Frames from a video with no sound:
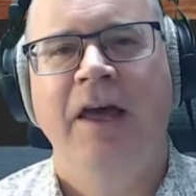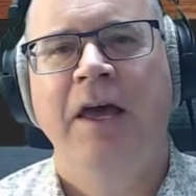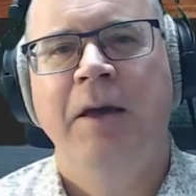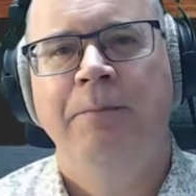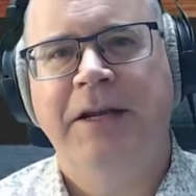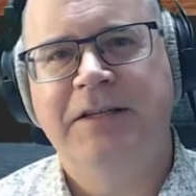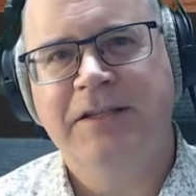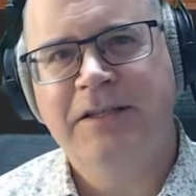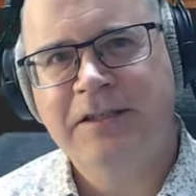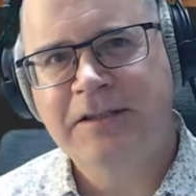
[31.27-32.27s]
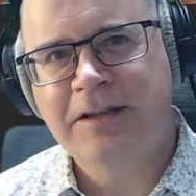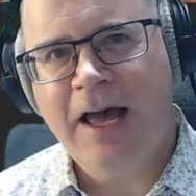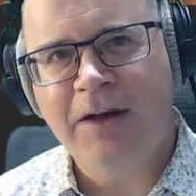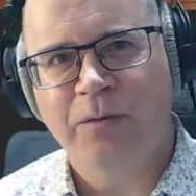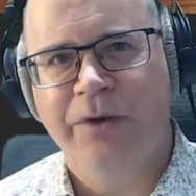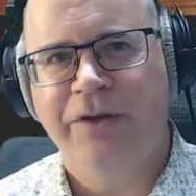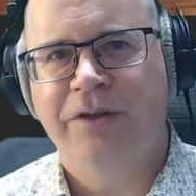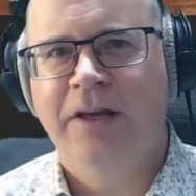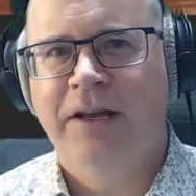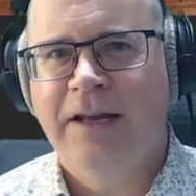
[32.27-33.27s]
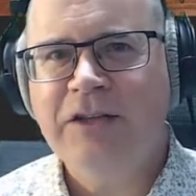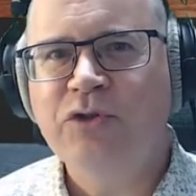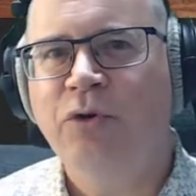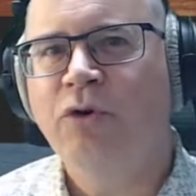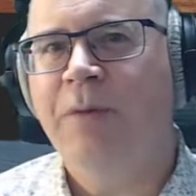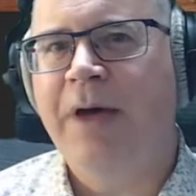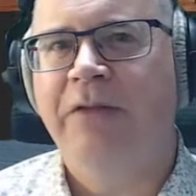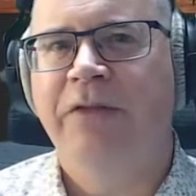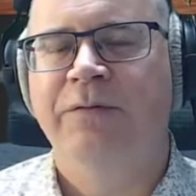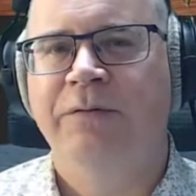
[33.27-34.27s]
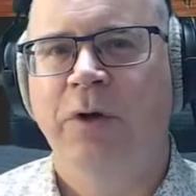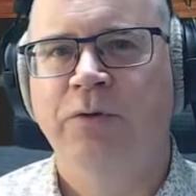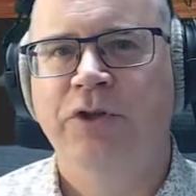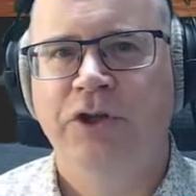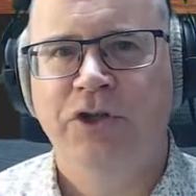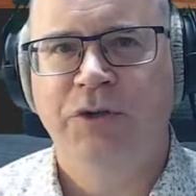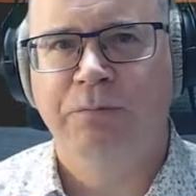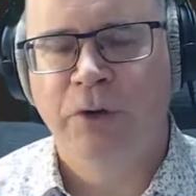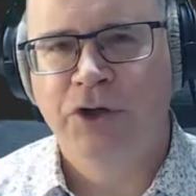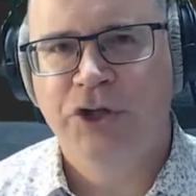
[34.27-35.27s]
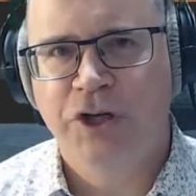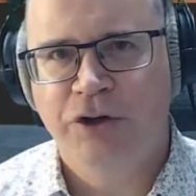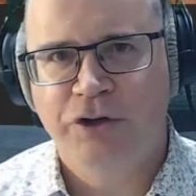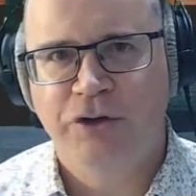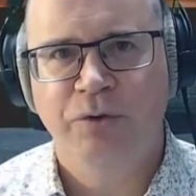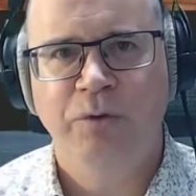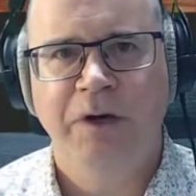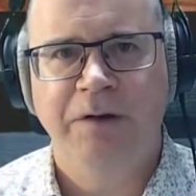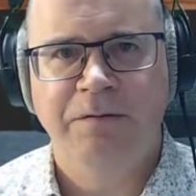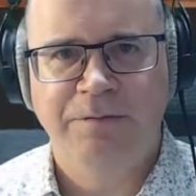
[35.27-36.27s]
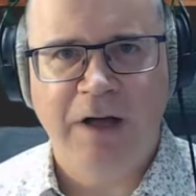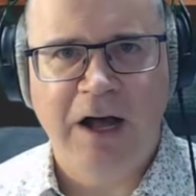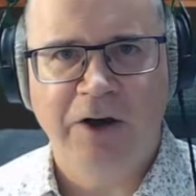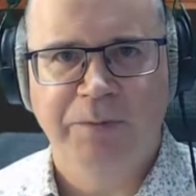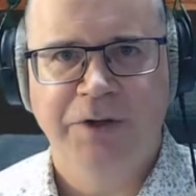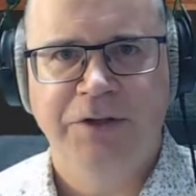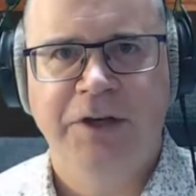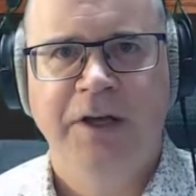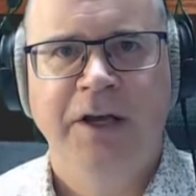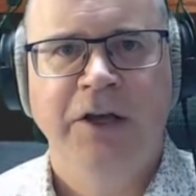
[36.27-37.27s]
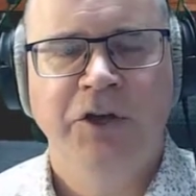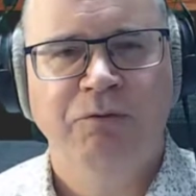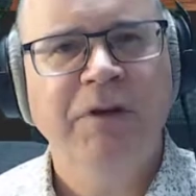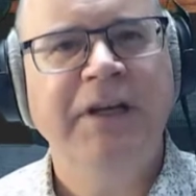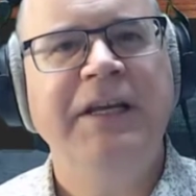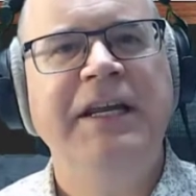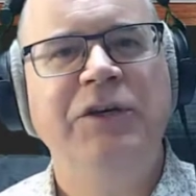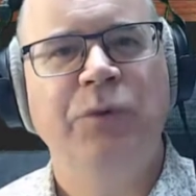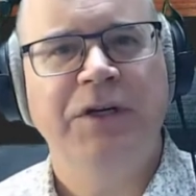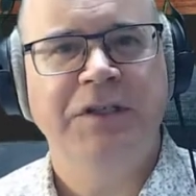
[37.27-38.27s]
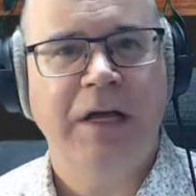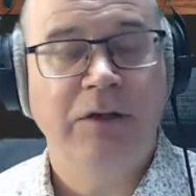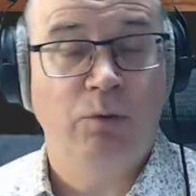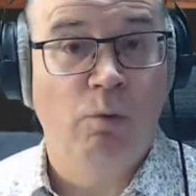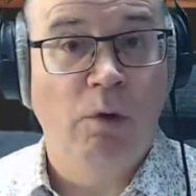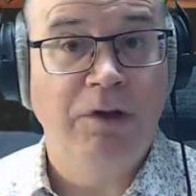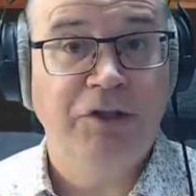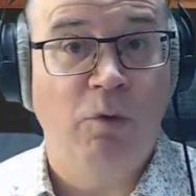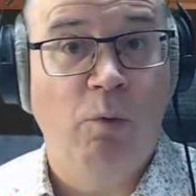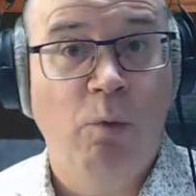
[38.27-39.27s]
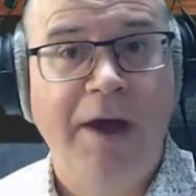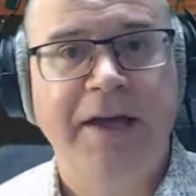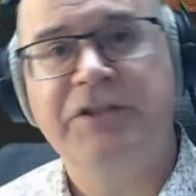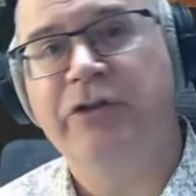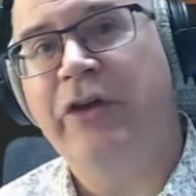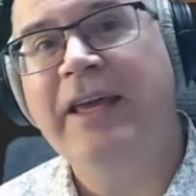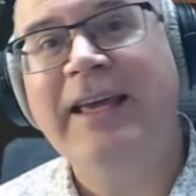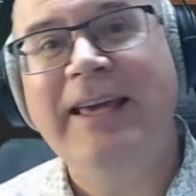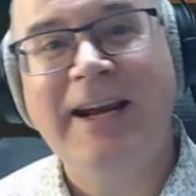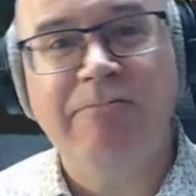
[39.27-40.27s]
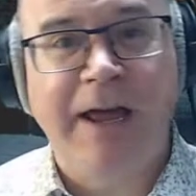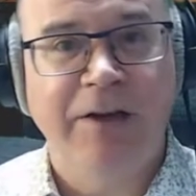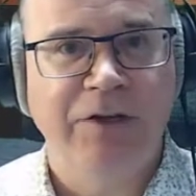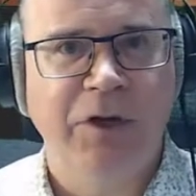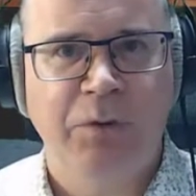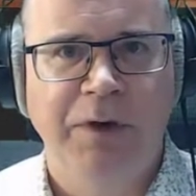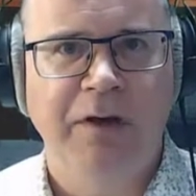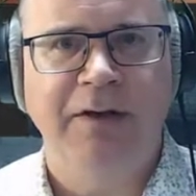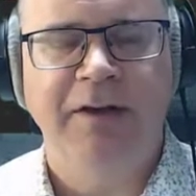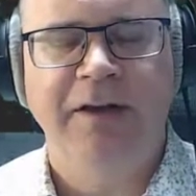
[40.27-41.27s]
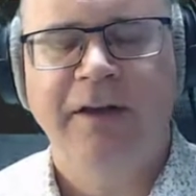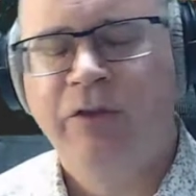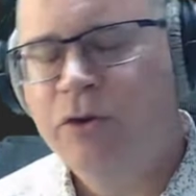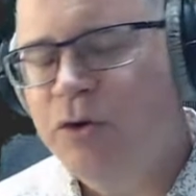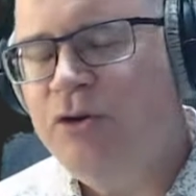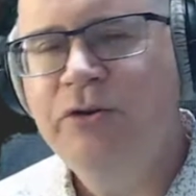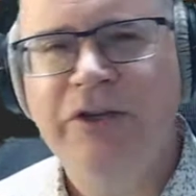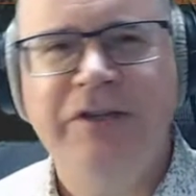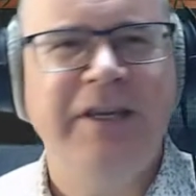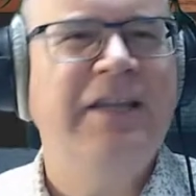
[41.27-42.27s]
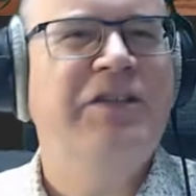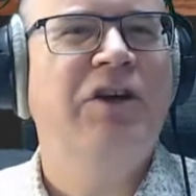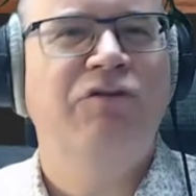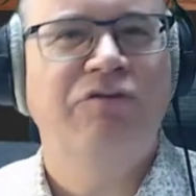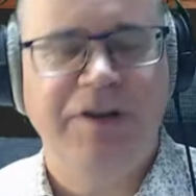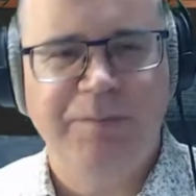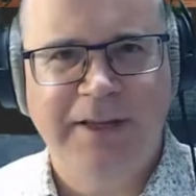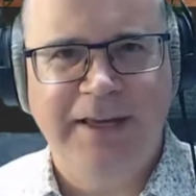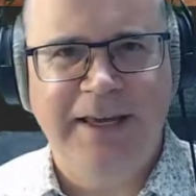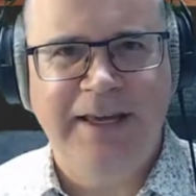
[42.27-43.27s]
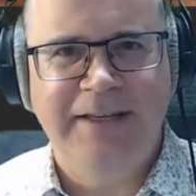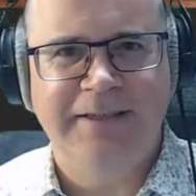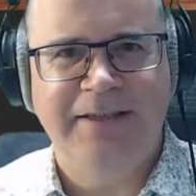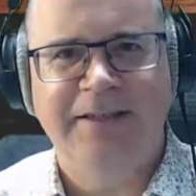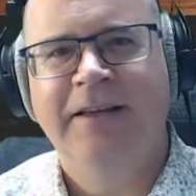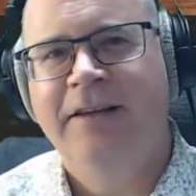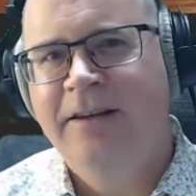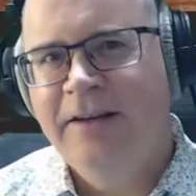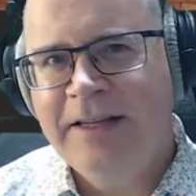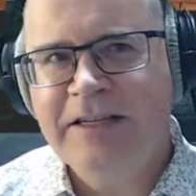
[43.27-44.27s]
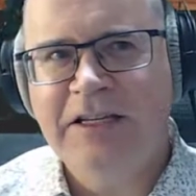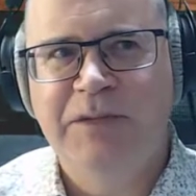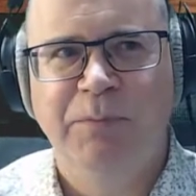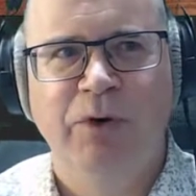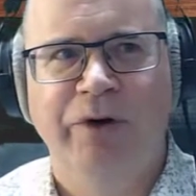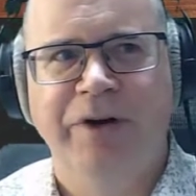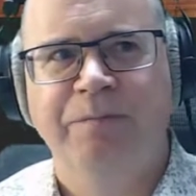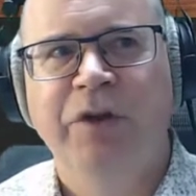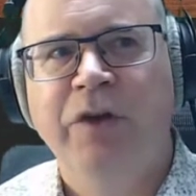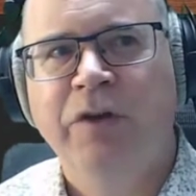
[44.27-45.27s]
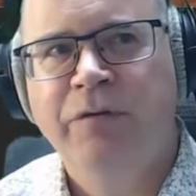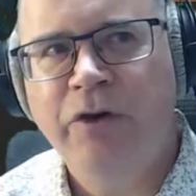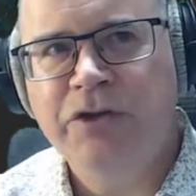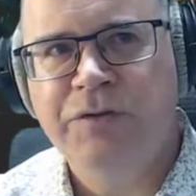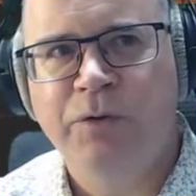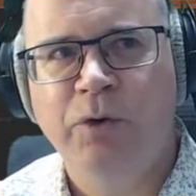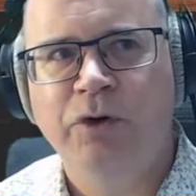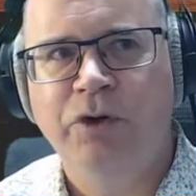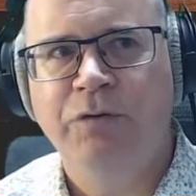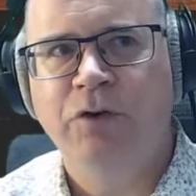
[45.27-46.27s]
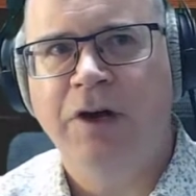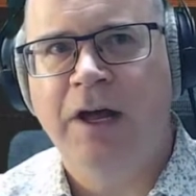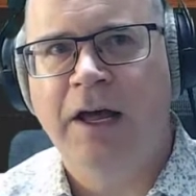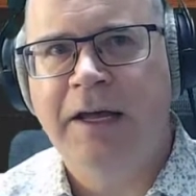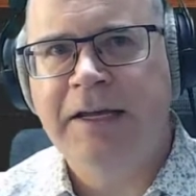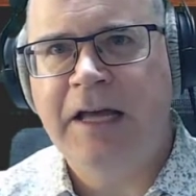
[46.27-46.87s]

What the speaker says: But to start with, let's talk about the Voltage Modular 2 environment. You really need to understand what's where so that you can get around it quickly. The good news is it's incredibly easy. Let's explore it. First of all, you've got a